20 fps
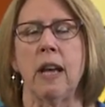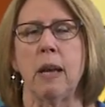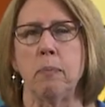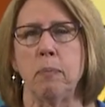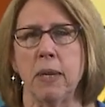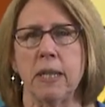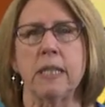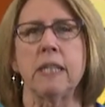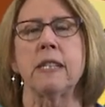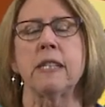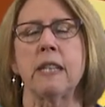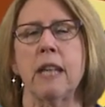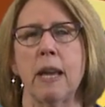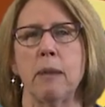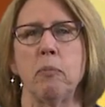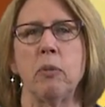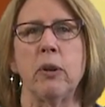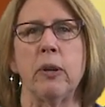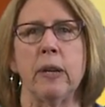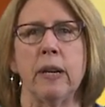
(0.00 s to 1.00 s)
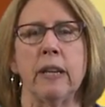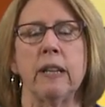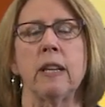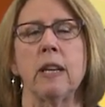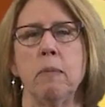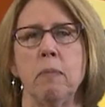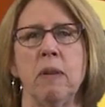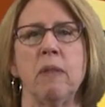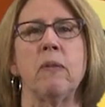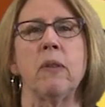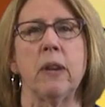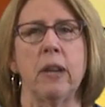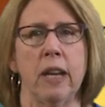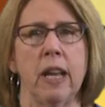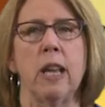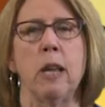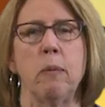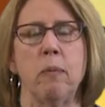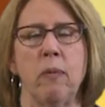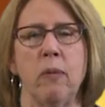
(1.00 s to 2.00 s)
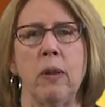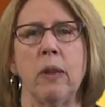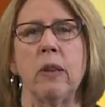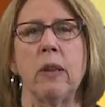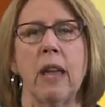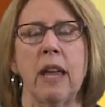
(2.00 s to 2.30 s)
business librarian can be very helpful.